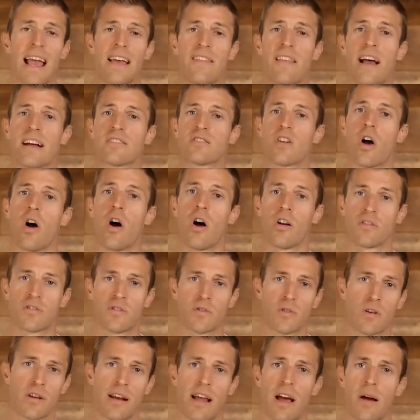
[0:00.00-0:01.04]
And that's
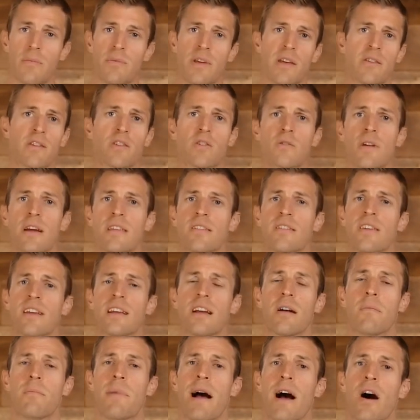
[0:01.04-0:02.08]
also going to help. The other great
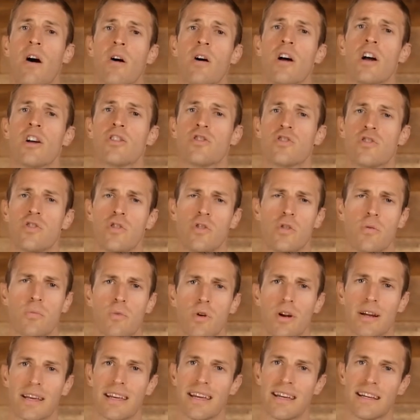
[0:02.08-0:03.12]
thing about
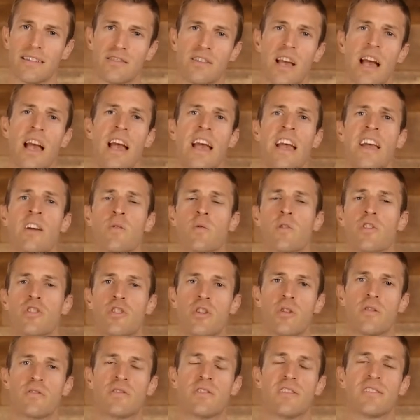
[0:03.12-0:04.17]
turmeric is it
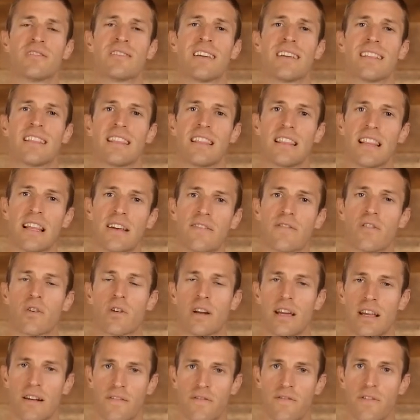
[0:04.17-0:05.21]
reduces
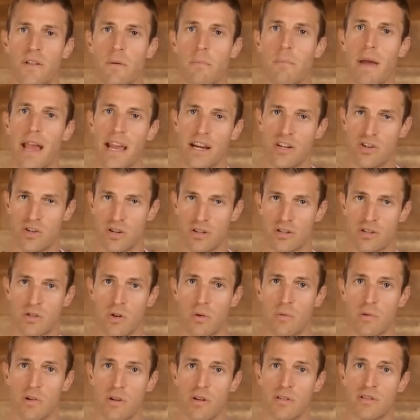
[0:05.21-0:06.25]
liver inflammation. So
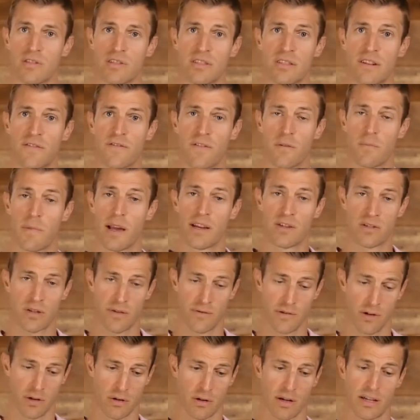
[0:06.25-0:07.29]
it reduces inflammation
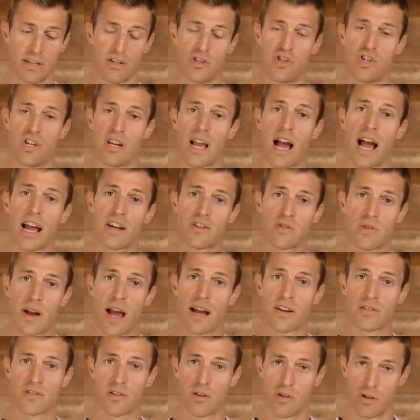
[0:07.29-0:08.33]
of your GI
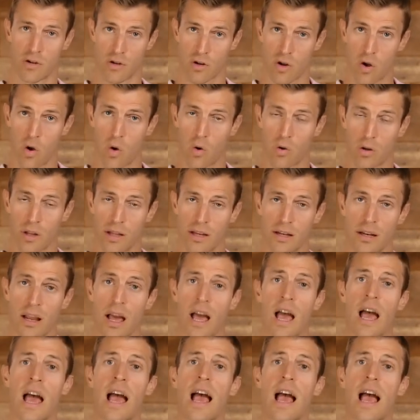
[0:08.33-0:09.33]
tract, so your colon,